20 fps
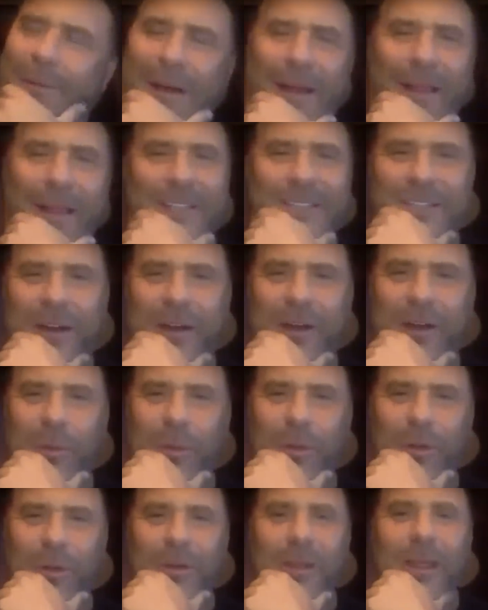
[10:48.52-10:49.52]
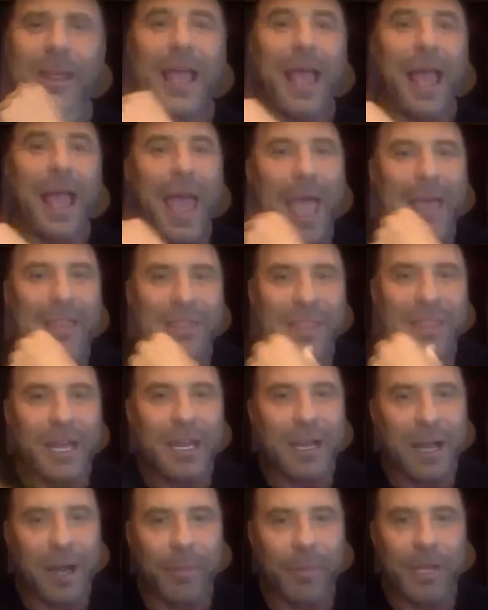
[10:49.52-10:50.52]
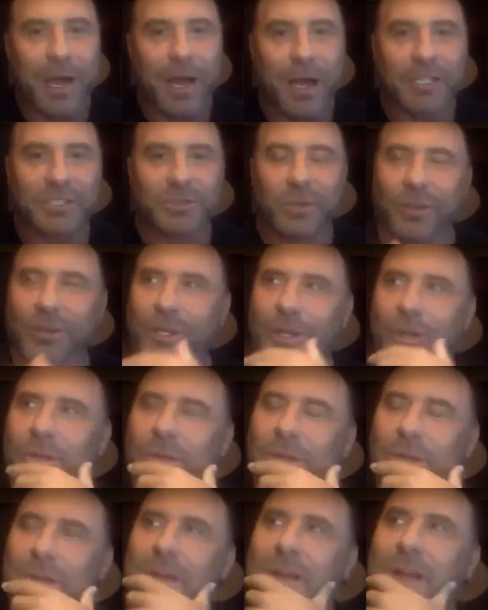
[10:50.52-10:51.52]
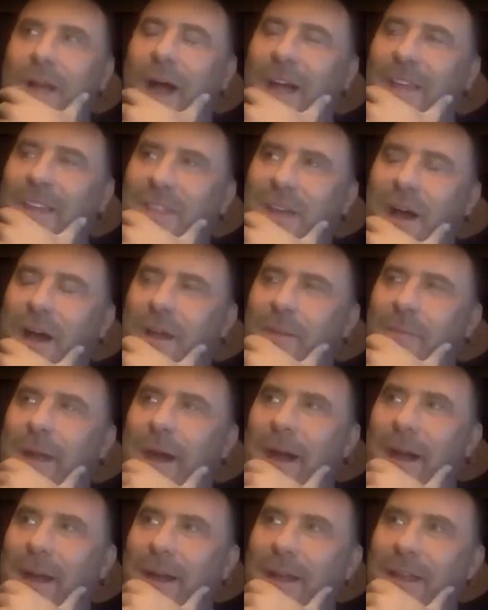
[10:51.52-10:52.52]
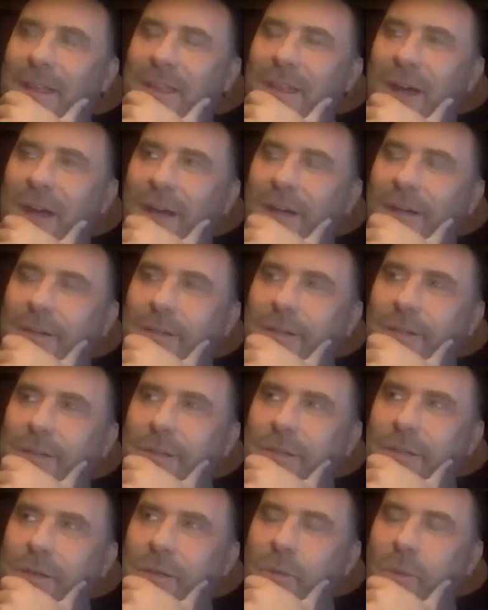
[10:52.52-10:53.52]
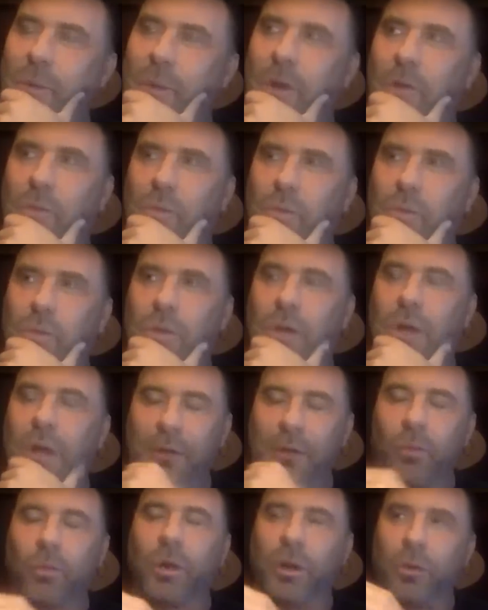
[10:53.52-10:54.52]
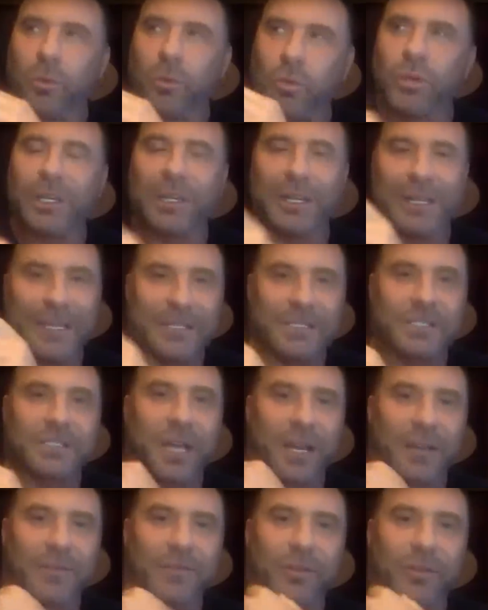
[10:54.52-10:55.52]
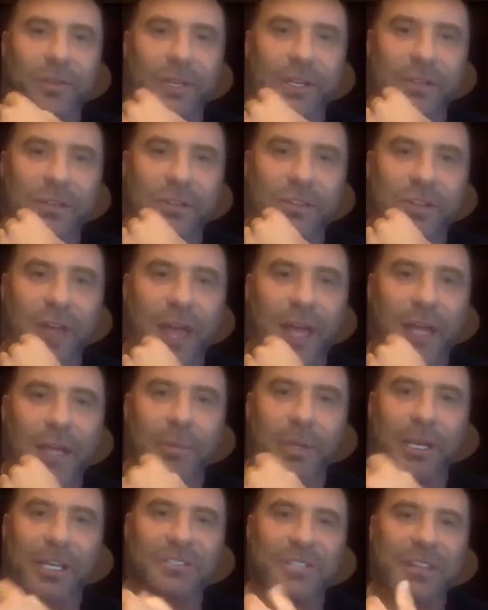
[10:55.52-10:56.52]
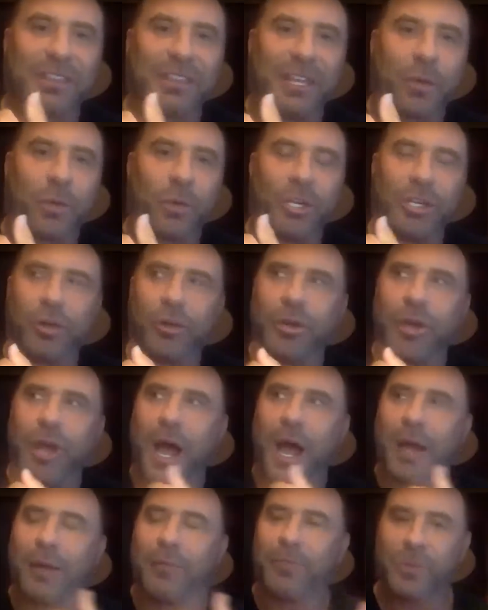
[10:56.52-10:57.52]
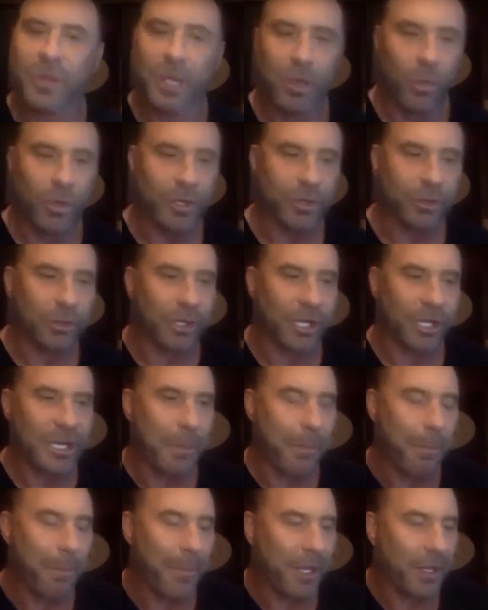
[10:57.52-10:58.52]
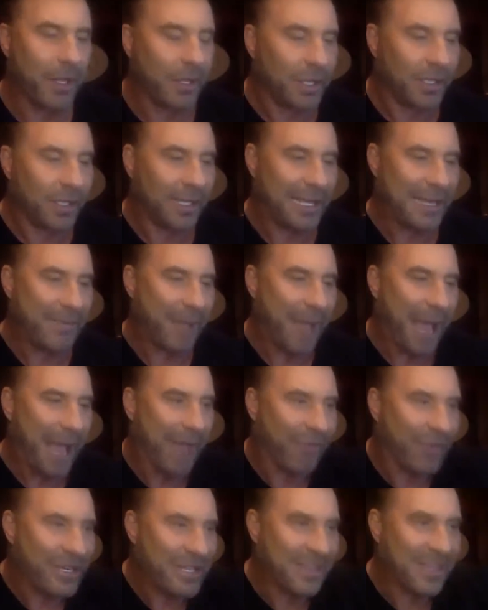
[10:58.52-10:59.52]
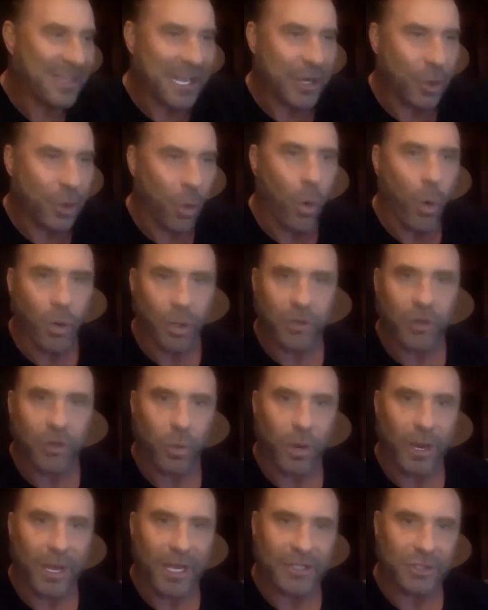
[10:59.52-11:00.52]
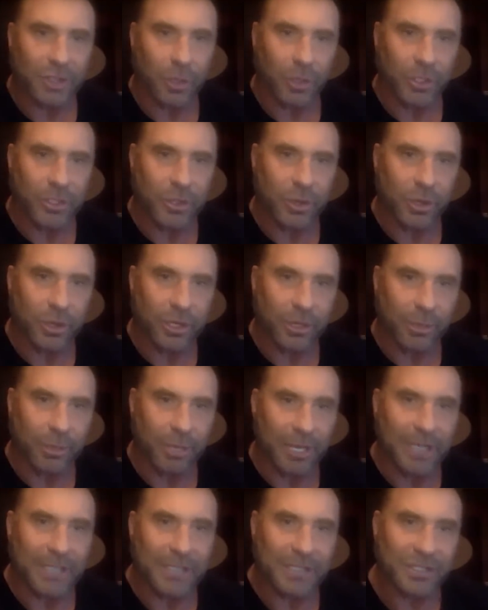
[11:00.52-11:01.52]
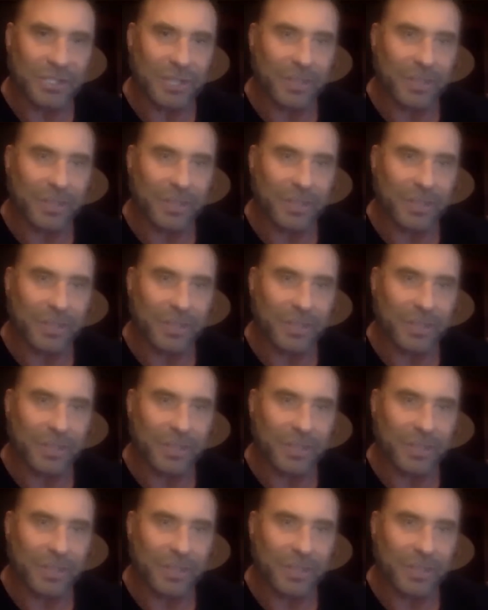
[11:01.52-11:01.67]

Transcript: wow, that's terrible." And then I'll be honest with you, I thought about it and I thought, "What a what a really insightful thing to say." Because I think when you're not when you're looking to keep everything in order the way it's always going to be, to